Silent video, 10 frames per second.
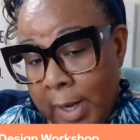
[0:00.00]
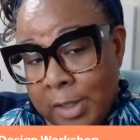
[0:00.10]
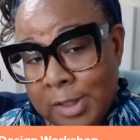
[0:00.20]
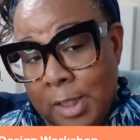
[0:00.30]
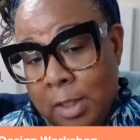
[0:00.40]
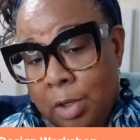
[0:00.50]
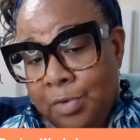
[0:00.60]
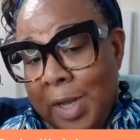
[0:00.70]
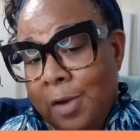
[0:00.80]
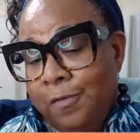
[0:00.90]
because I need to
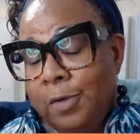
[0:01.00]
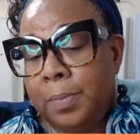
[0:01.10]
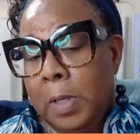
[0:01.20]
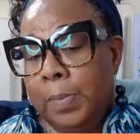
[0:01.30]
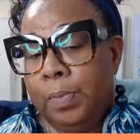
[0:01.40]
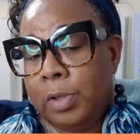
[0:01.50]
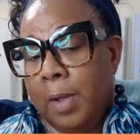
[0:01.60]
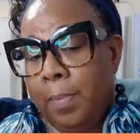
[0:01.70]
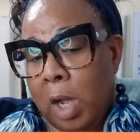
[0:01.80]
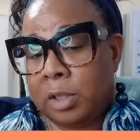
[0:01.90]
create it for the people
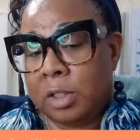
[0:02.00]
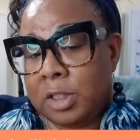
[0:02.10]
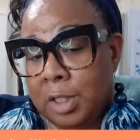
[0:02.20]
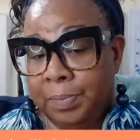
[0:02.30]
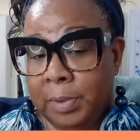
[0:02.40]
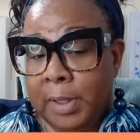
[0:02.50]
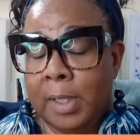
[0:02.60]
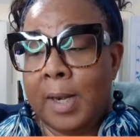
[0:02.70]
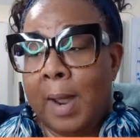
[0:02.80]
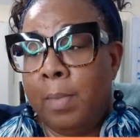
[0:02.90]
that bought the template
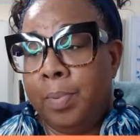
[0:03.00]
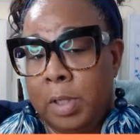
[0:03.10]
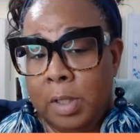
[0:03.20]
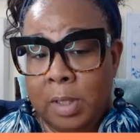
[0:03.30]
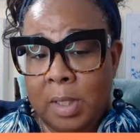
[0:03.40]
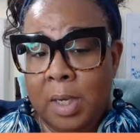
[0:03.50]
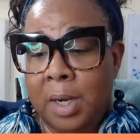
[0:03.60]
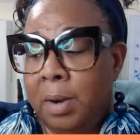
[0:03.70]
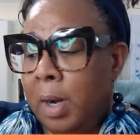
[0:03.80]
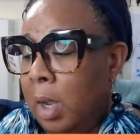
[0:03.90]
and I'm gonna put it in
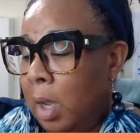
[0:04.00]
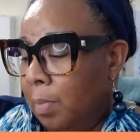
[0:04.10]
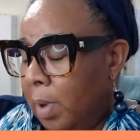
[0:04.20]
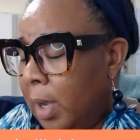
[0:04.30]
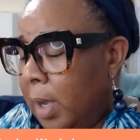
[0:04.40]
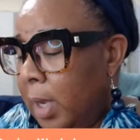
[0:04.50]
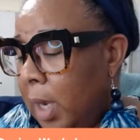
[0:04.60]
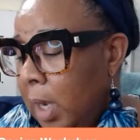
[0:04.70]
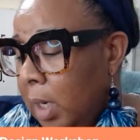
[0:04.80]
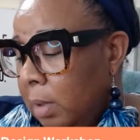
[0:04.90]
there. But
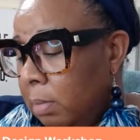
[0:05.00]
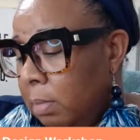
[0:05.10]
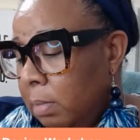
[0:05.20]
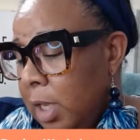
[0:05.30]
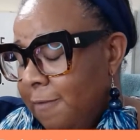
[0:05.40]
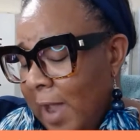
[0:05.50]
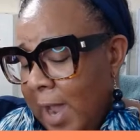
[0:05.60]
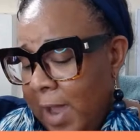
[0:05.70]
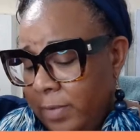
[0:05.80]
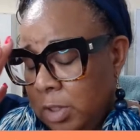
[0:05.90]
if I
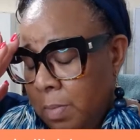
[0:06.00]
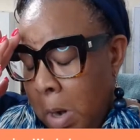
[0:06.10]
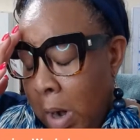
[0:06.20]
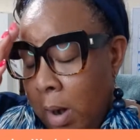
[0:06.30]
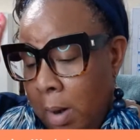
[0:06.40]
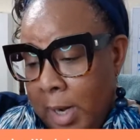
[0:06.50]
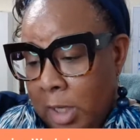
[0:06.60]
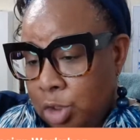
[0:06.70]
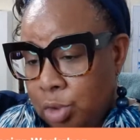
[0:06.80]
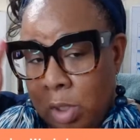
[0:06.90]
have it tomorrow, I'm not
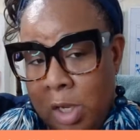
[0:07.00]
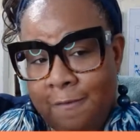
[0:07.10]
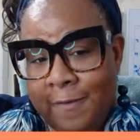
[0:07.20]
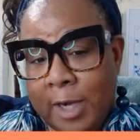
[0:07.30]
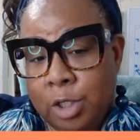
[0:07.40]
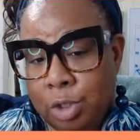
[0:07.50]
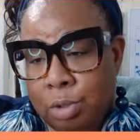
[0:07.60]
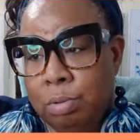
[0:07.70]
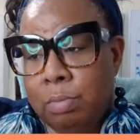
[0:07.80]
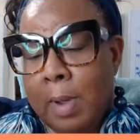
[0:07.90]
sure. If I
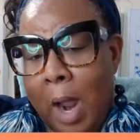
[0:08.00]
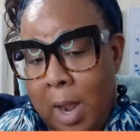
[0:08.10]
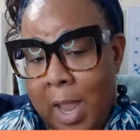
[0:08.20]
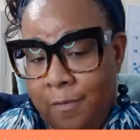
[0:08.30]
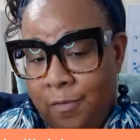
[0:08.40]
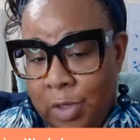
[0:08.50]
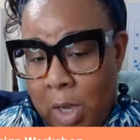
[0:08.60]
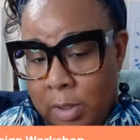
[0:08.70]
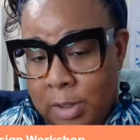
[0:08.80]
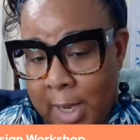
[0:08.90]
do, I'll have it for y'all
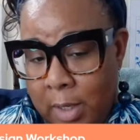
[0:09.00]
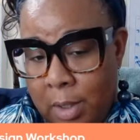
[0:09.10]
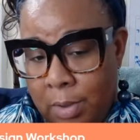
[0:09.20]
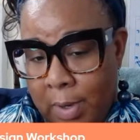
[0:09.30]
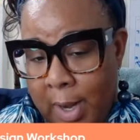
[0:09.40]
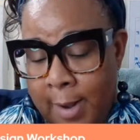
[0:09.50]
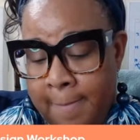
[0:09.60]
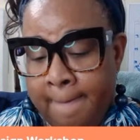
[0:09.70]
to download. Okay.